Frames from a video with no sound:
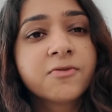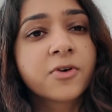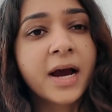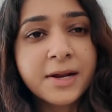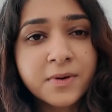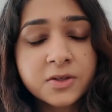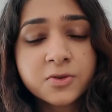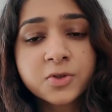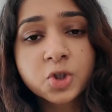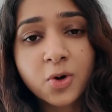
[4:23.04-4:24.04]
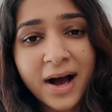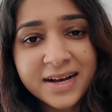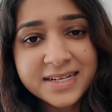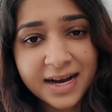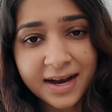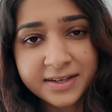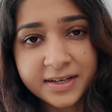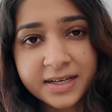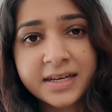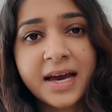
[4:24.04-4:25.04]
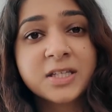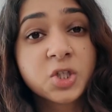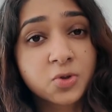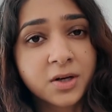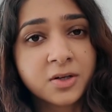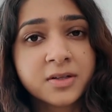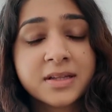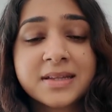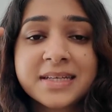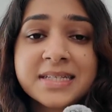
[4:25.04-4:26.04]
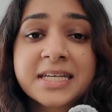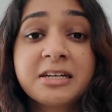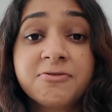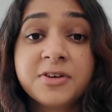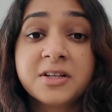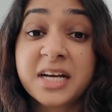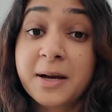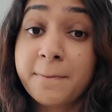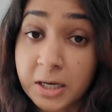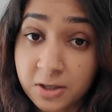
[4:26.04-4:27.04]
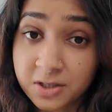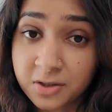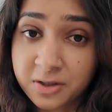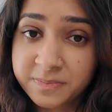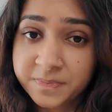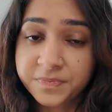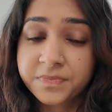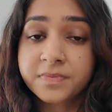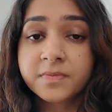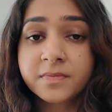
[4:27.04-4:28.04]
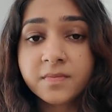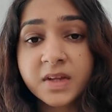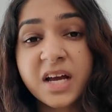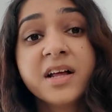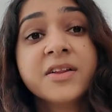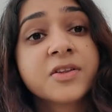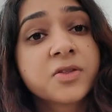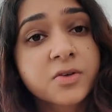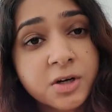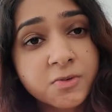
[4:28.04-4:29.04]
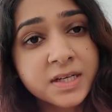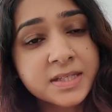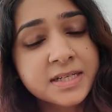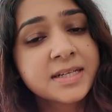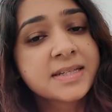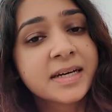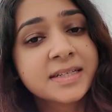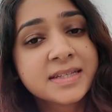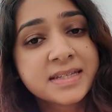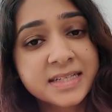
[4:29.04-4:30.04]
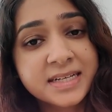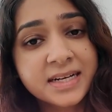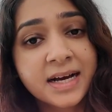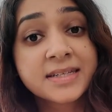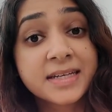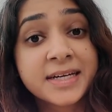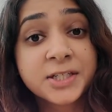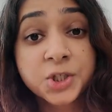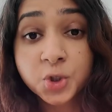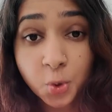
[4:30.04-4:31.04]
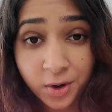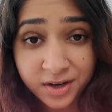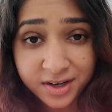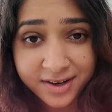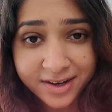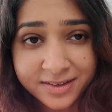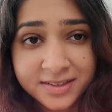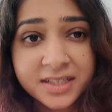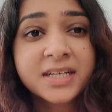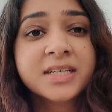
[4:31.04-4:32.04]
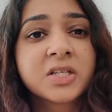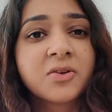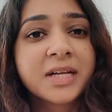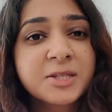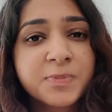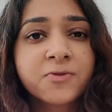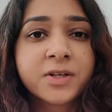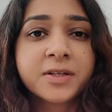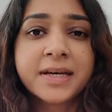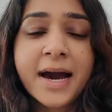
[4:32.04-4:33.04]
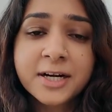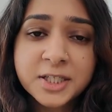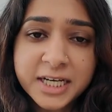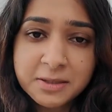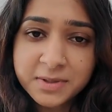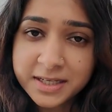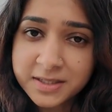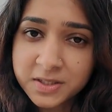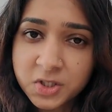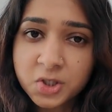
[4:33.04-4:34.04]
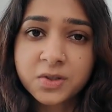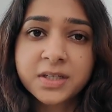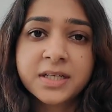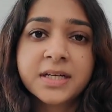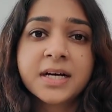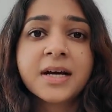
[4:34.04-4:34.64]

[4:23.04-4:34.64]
For anyone who's tried dieting and struggled, this can feel like a miracle. The third reason is that it's seen as a shortcut. So let's be real, the entertainment industry